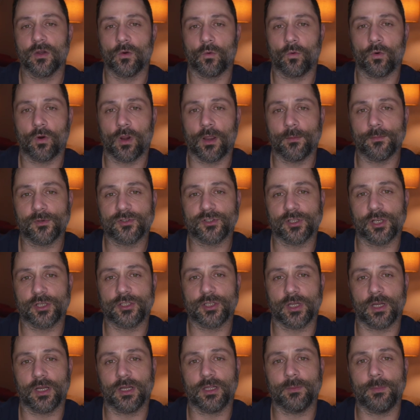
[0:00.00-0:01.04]
where I'm just gonna
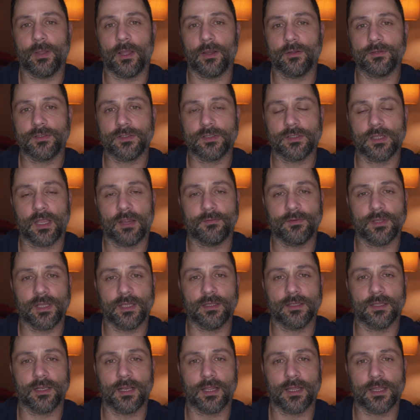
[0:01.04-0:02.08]
talk about
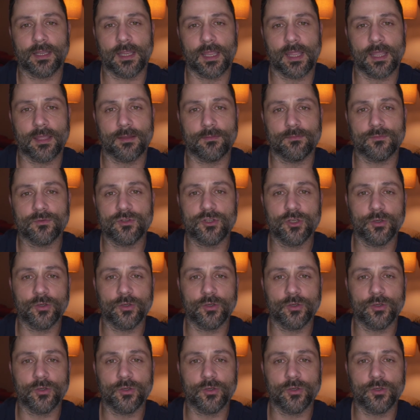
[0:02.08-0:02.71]
everything that I am